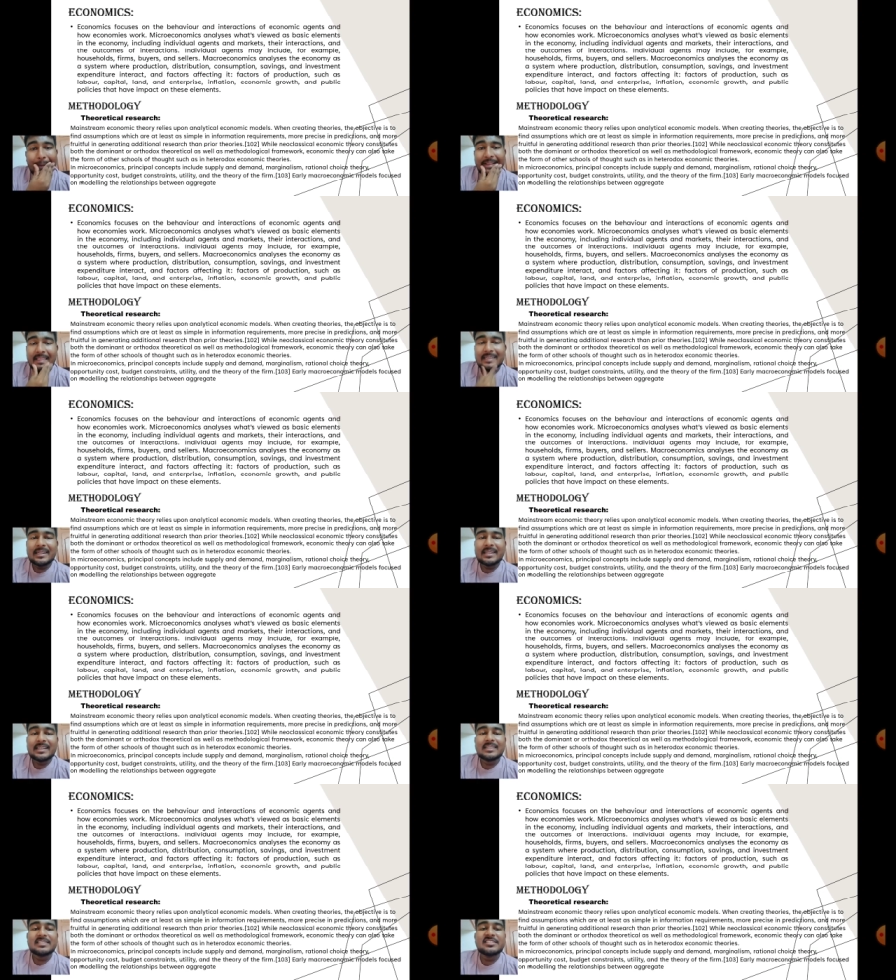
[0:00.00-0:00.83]

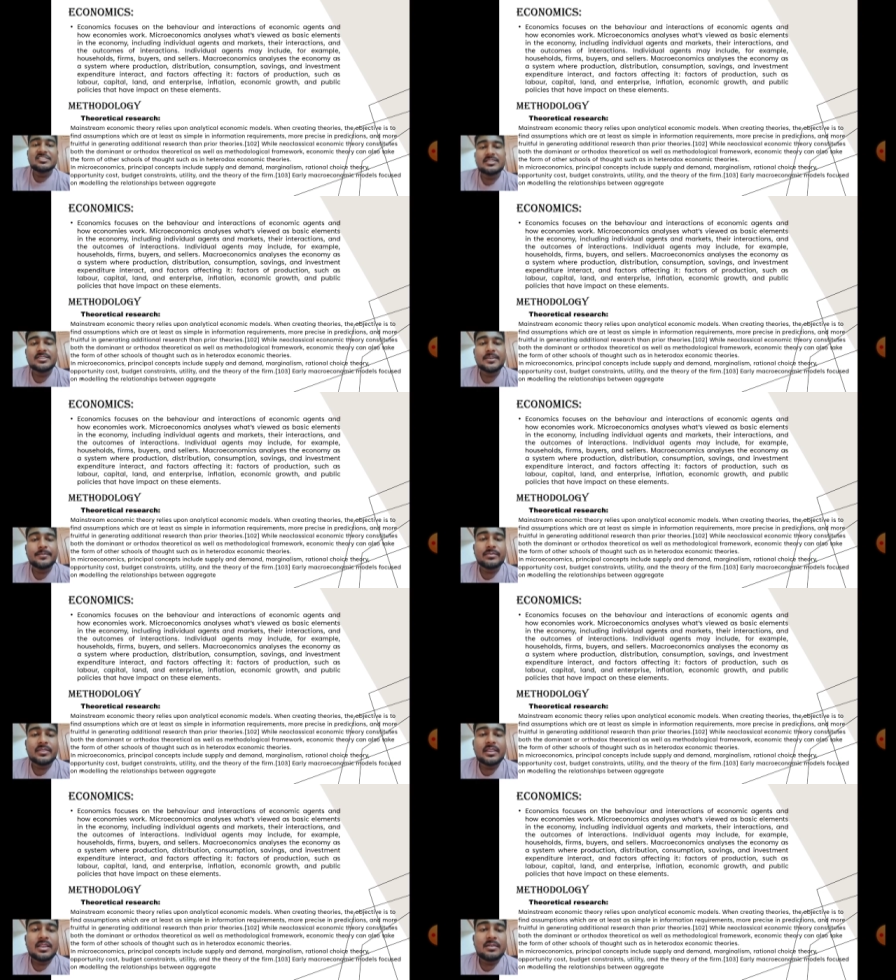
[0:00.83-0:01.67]
Theoretical research.
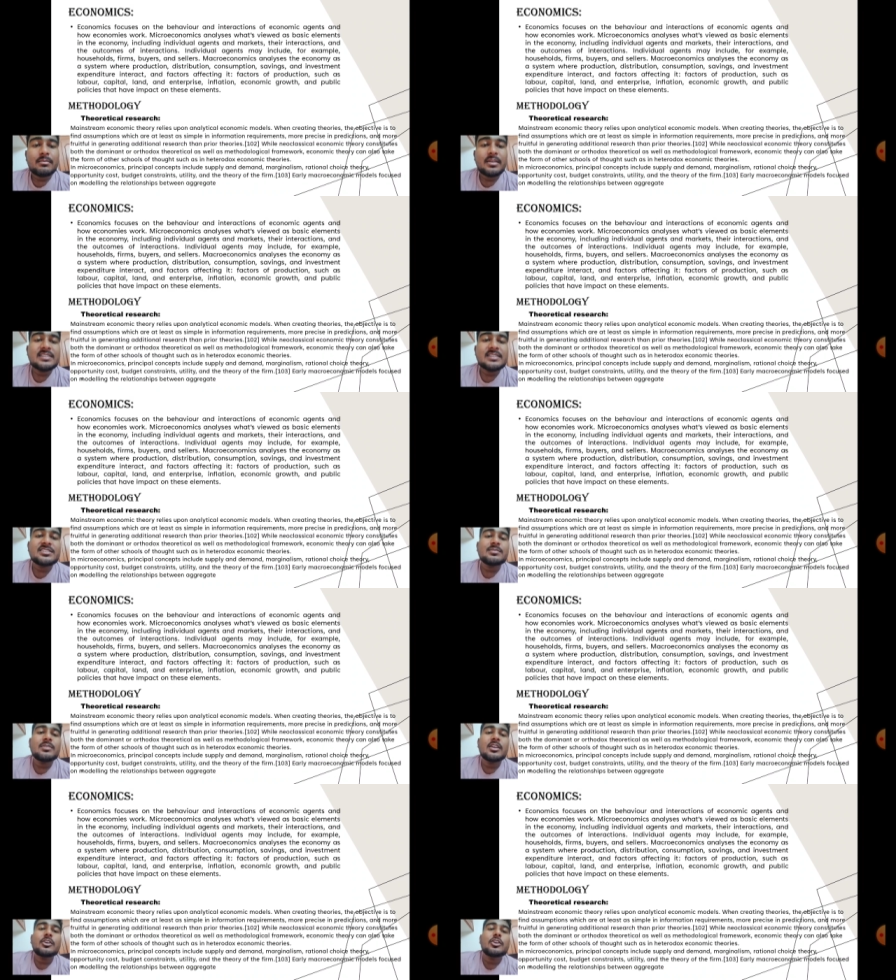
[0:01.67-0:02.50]
Mainstream
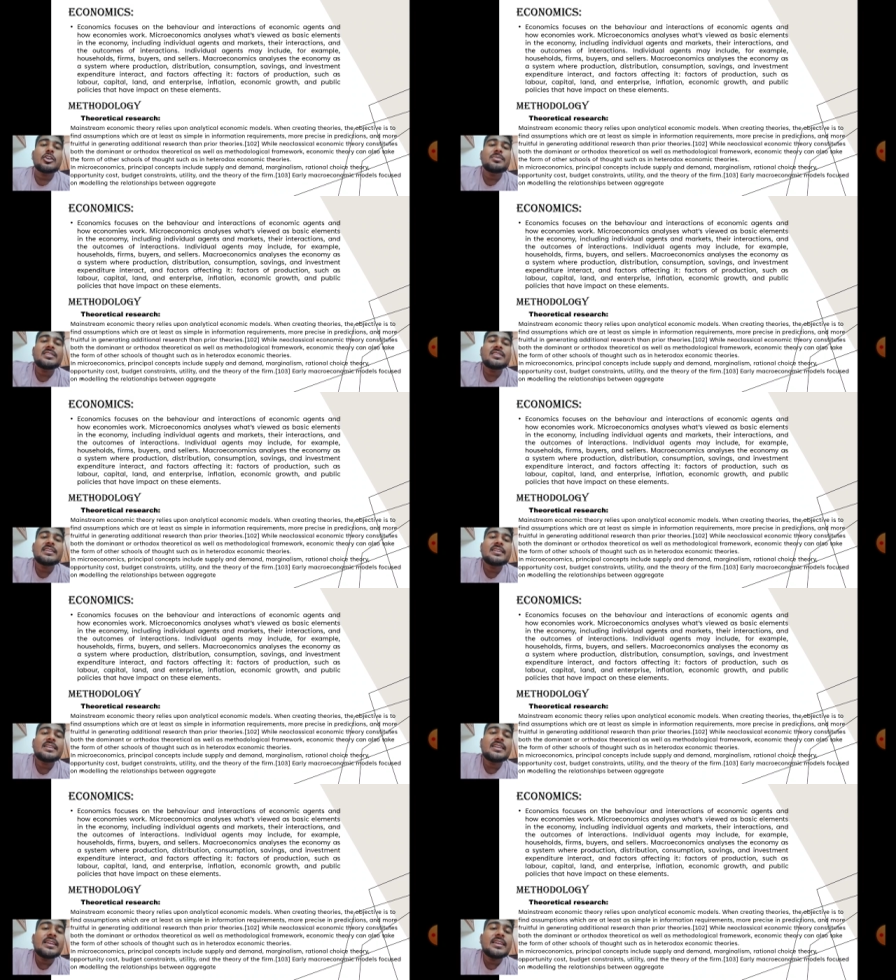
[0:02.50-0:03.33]
economic theory
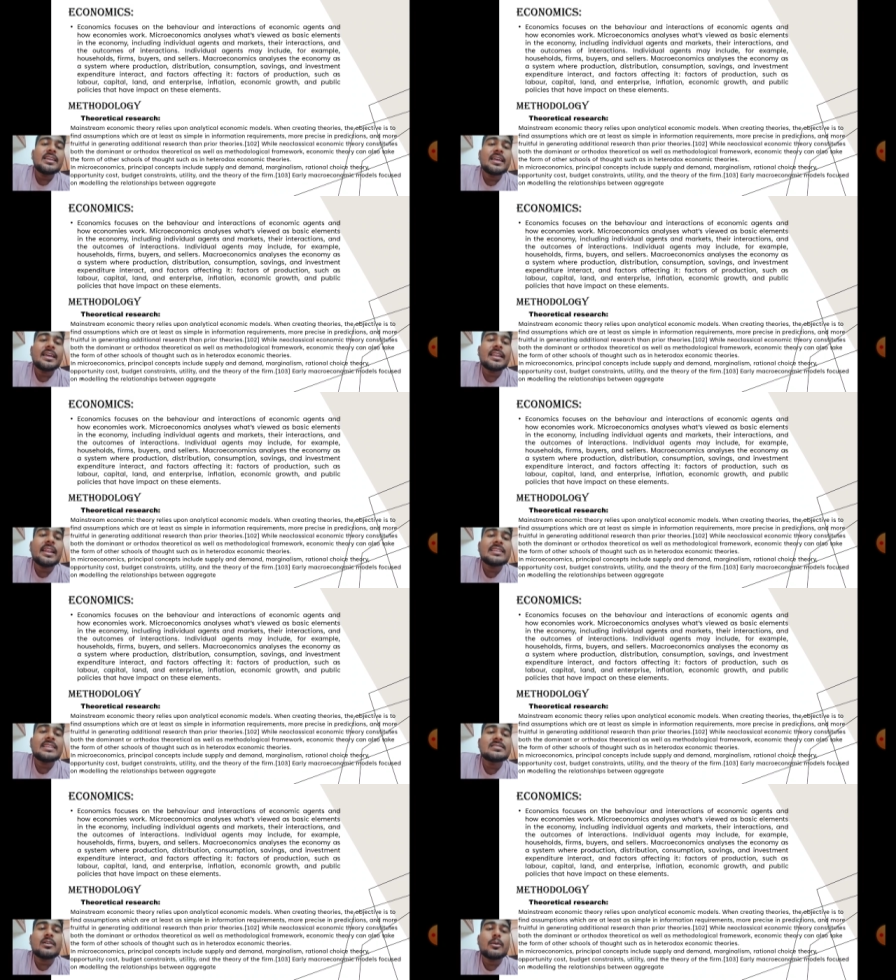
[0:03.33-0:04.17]

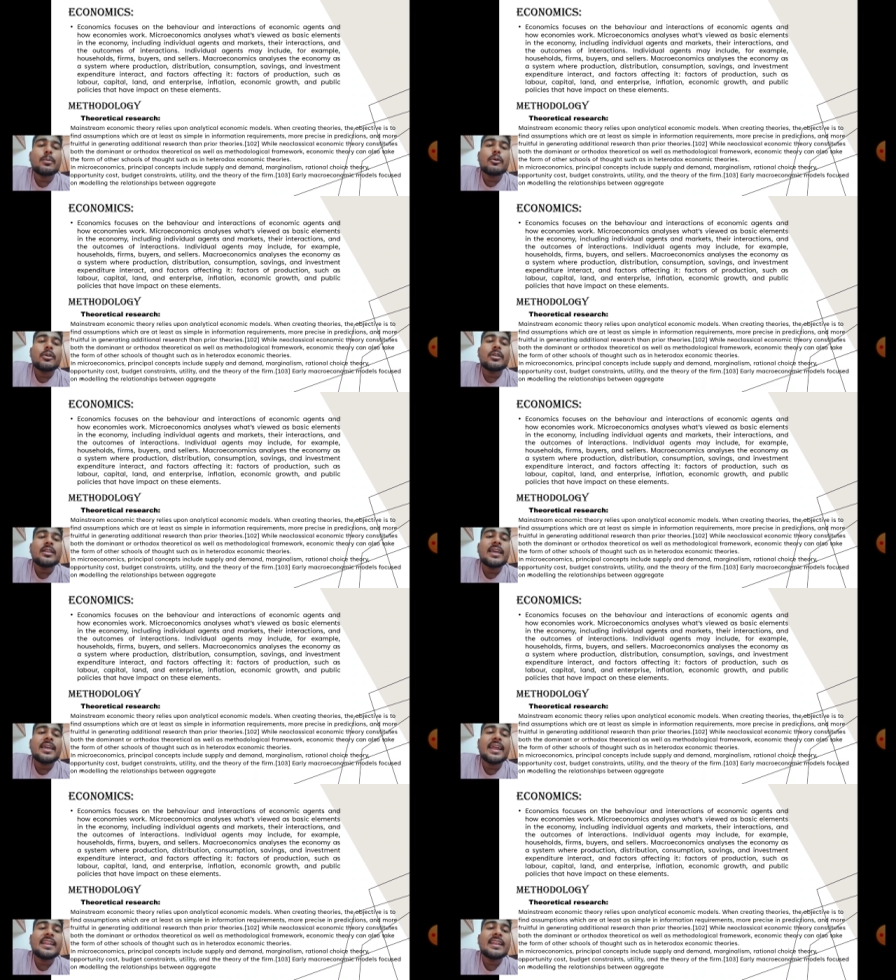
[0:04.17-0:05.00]
relies upon
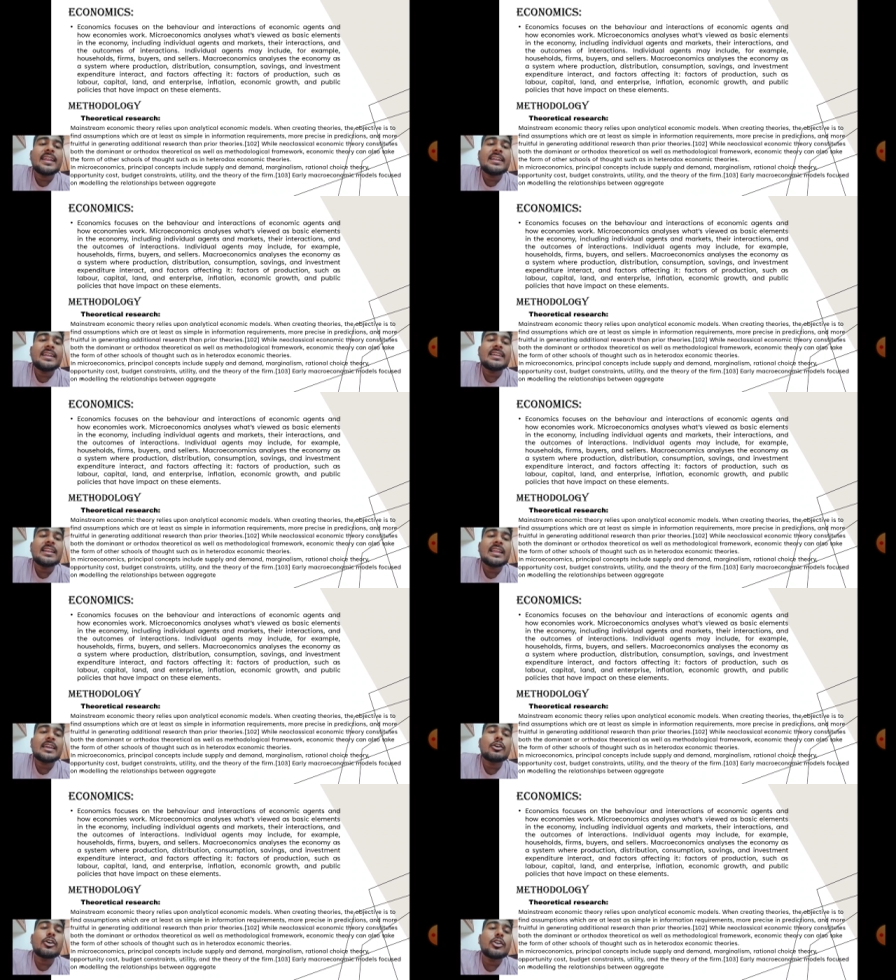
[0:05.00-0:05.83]
analytical
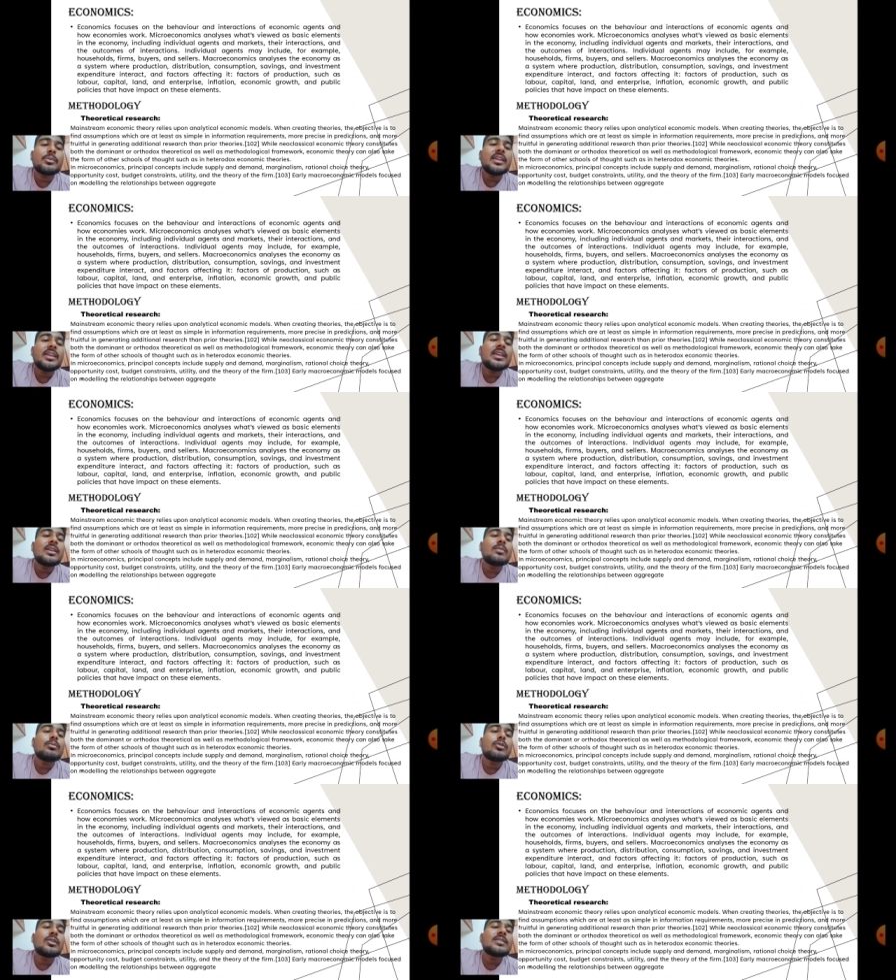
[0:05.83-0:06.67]
economy
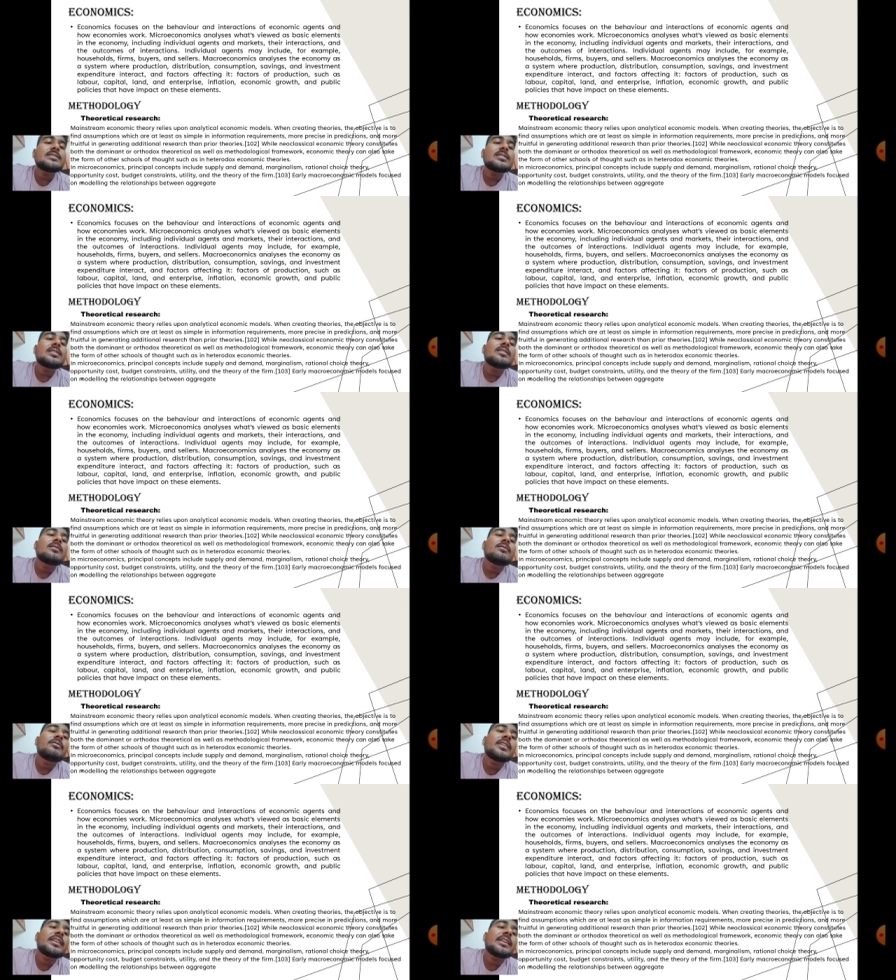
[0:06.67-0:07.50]
models
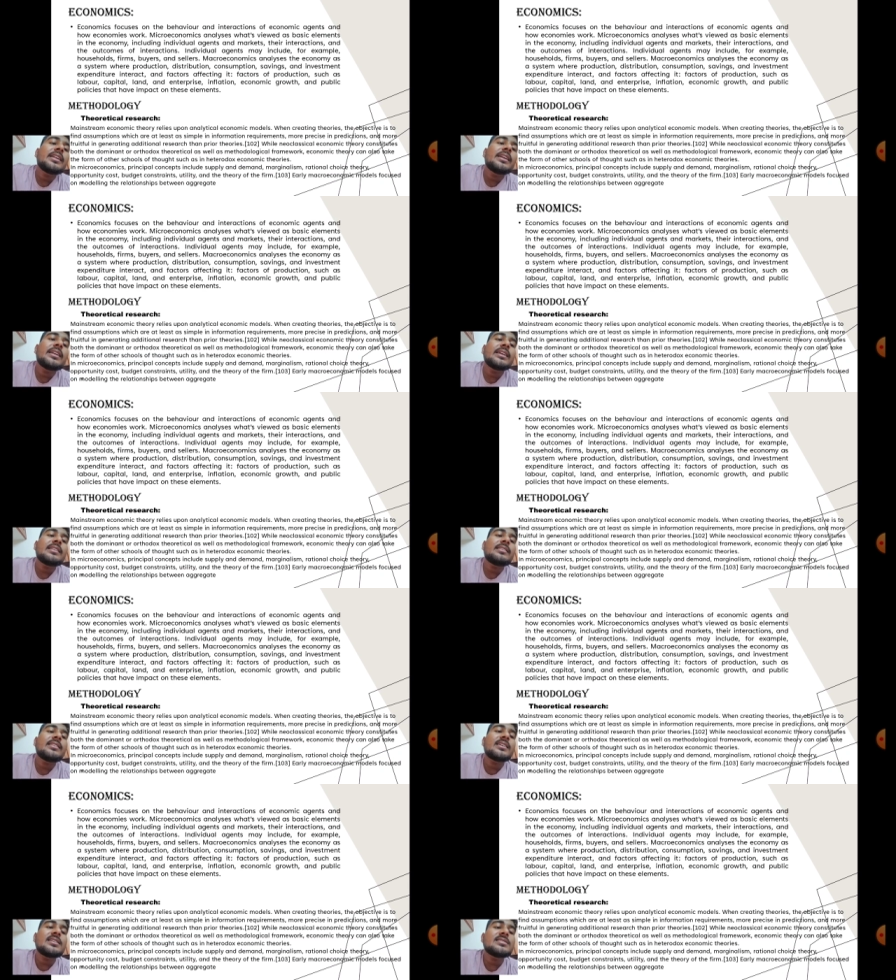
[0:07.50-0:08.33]
when creating
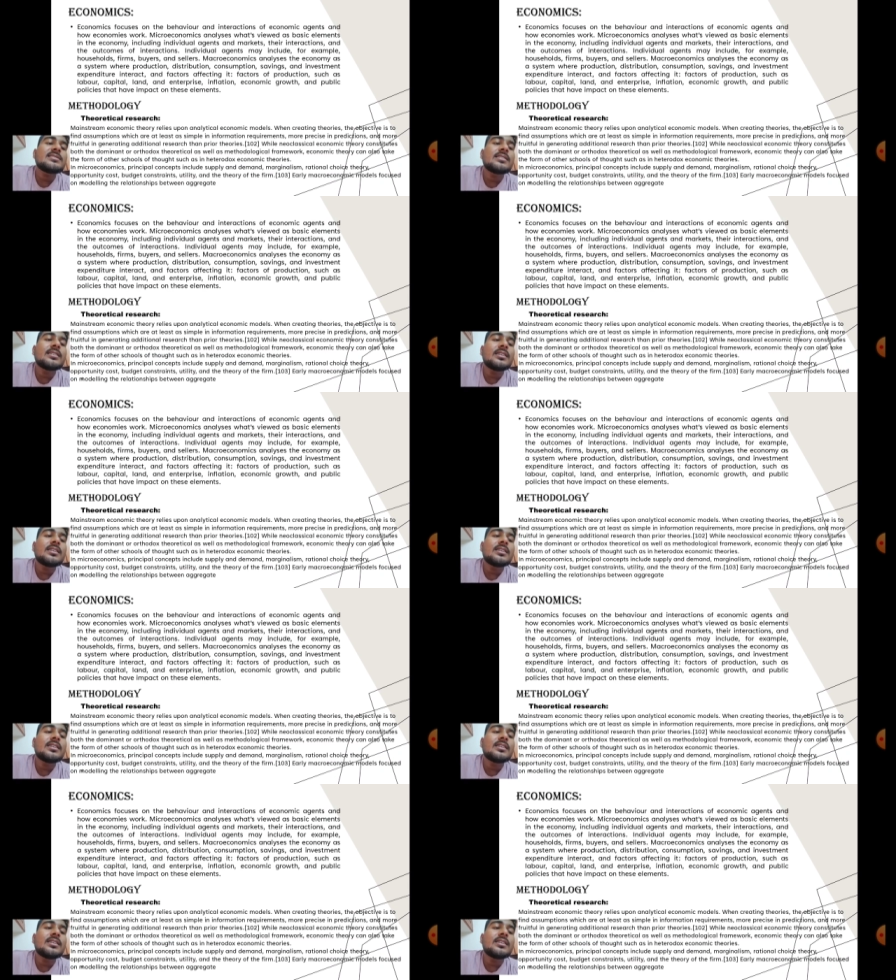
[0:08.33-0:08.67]
theories.